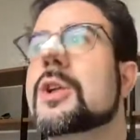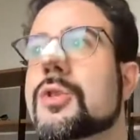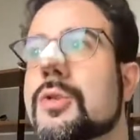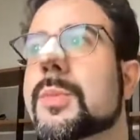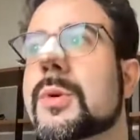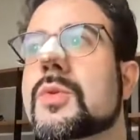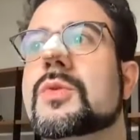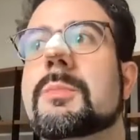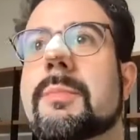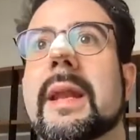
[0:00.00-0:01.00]
to produce
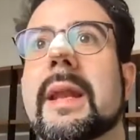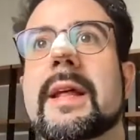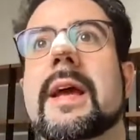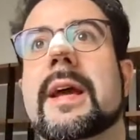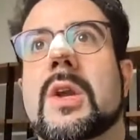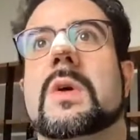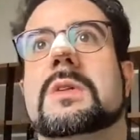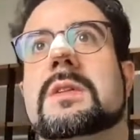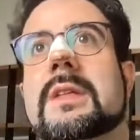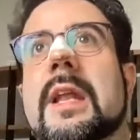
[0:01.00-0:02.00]
better
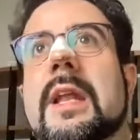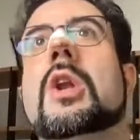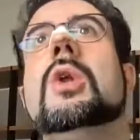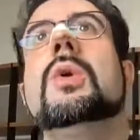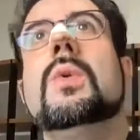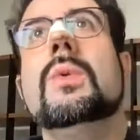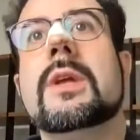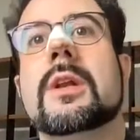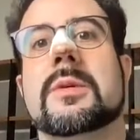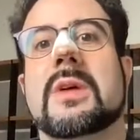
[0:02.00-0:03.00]
diagnoses that include the
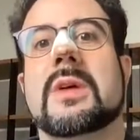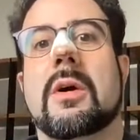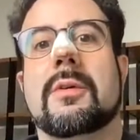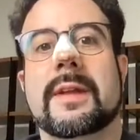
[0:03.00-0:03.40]
Global South.